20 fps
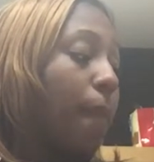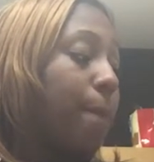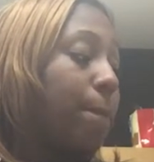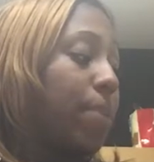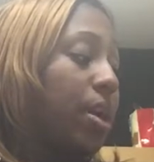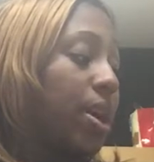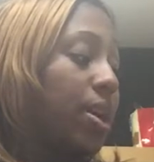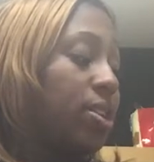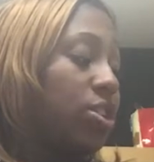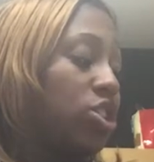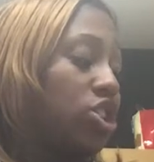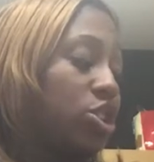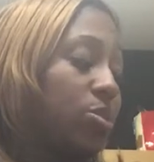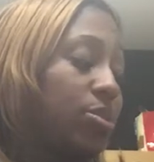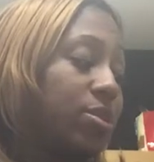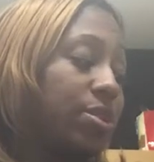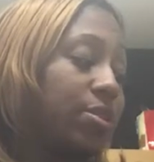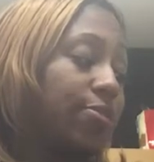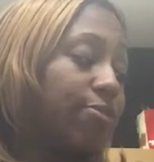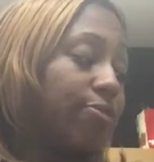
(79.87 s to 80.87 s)
but she
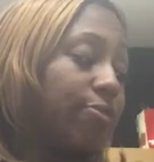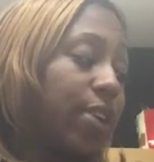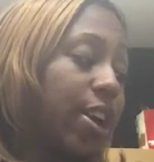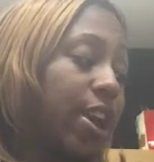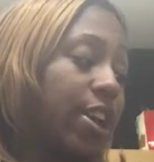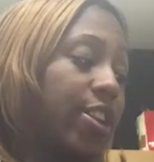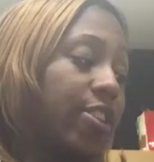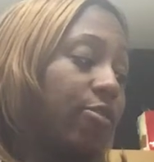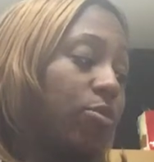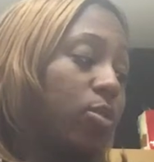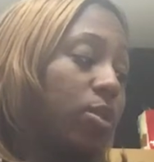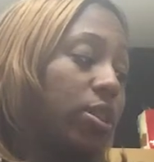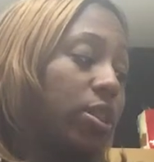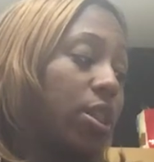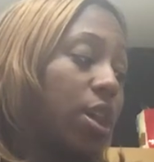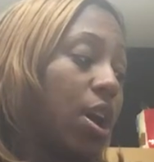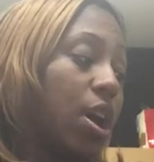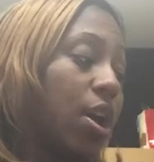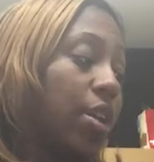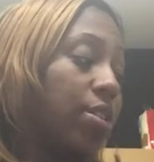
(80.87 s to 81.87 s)
was afraid of what
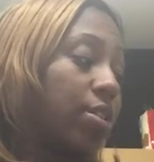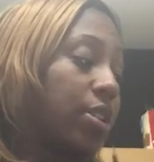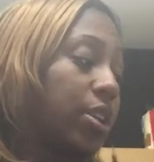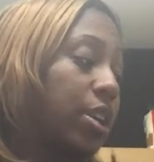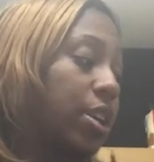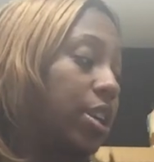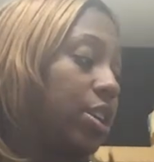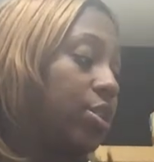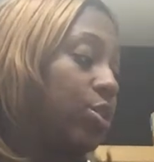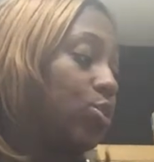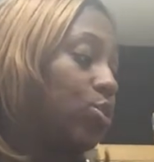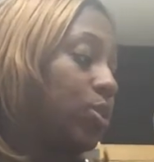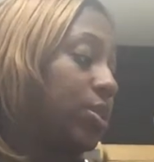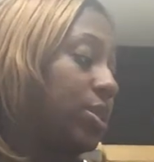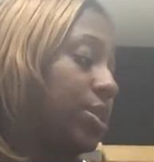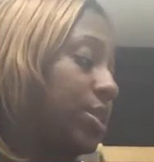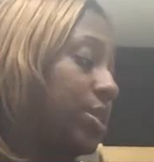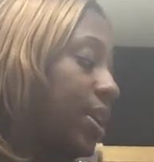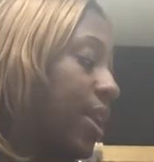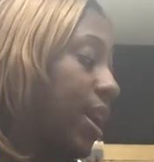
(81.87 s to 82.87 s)
other kids
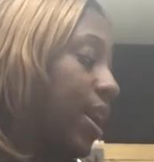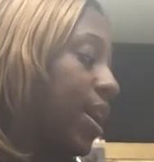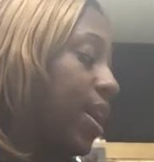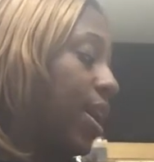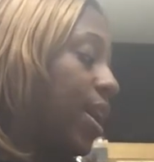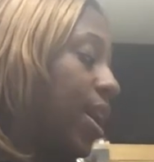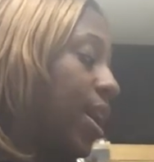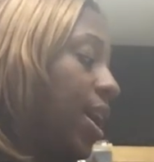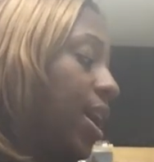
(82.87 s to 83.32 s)
would say,